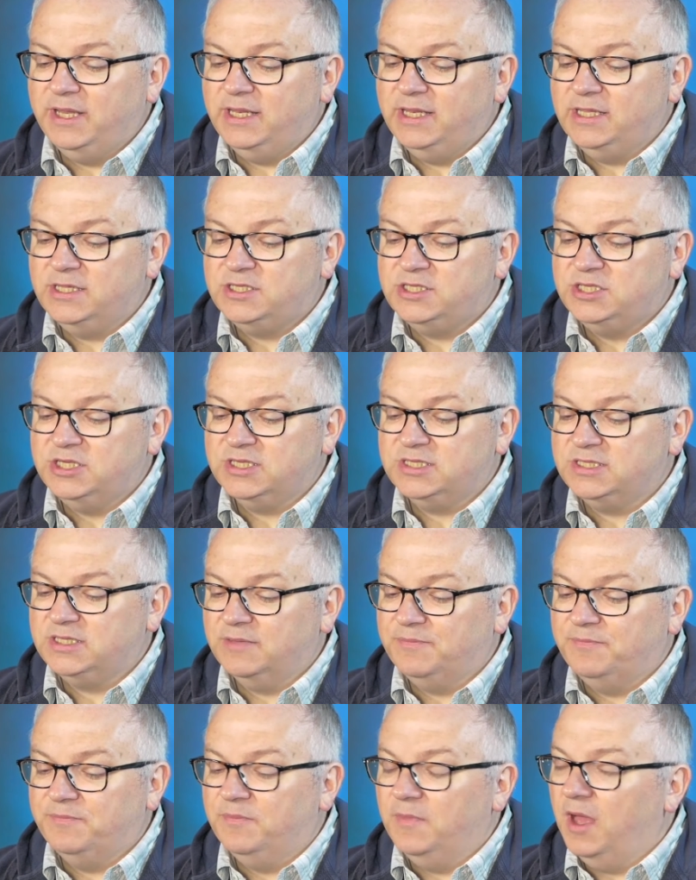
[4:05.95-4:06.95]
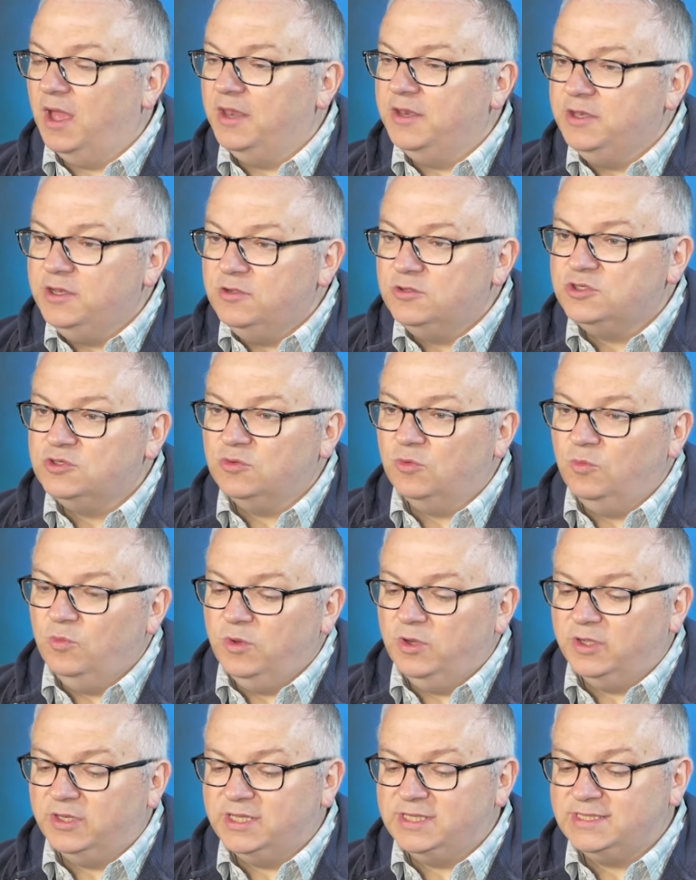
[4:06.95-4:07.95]
It's just a, a neutral
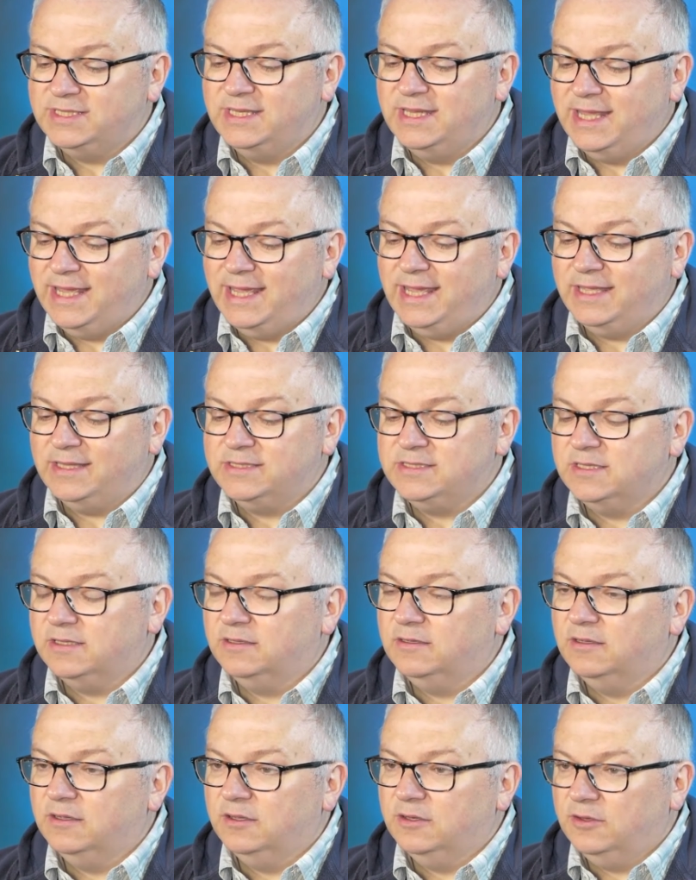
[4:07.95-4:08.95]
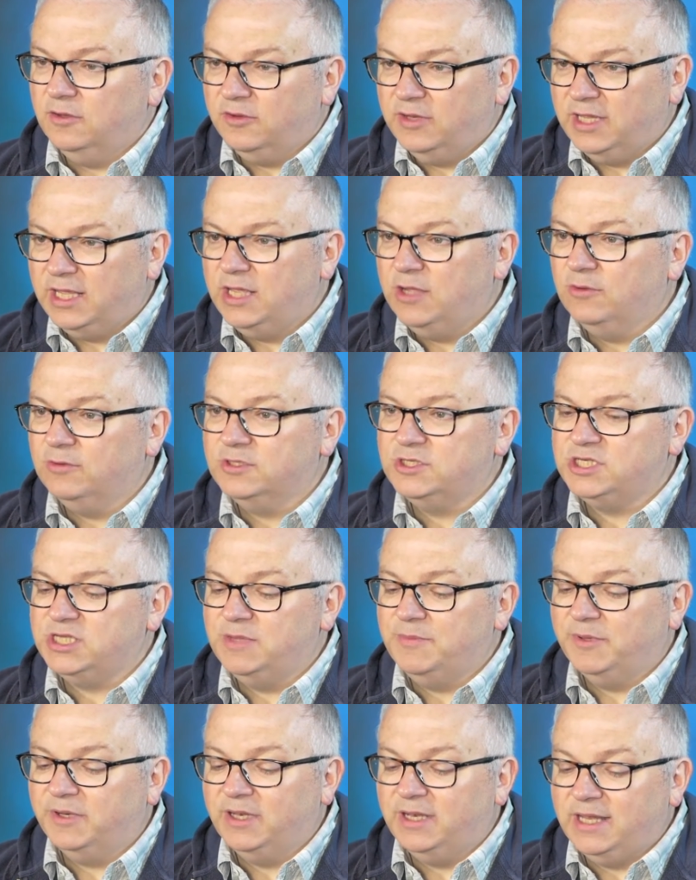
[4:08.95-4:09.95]
word. It's an it, not a he or a she,
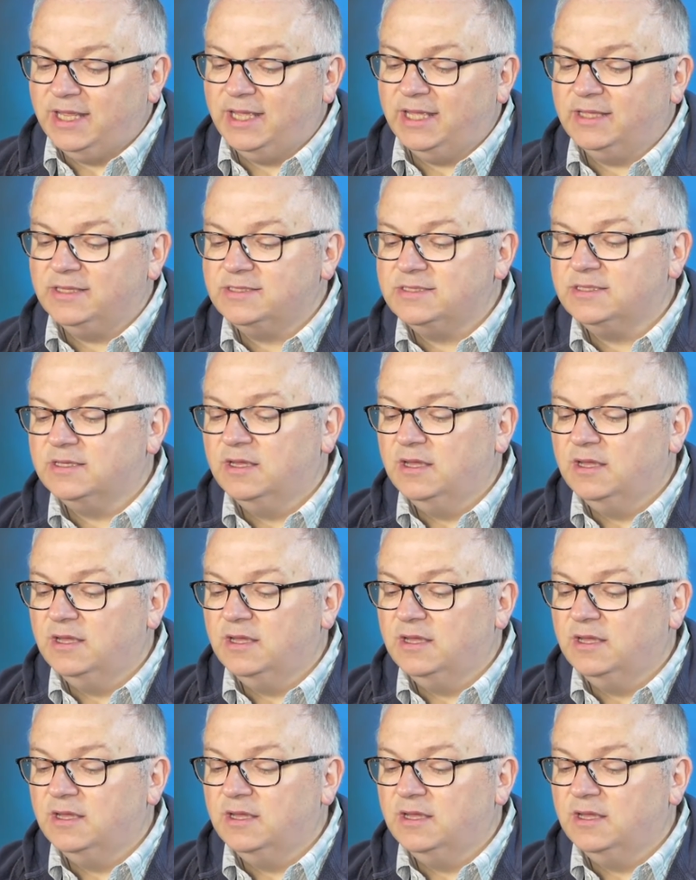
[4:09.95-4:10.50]
but an it.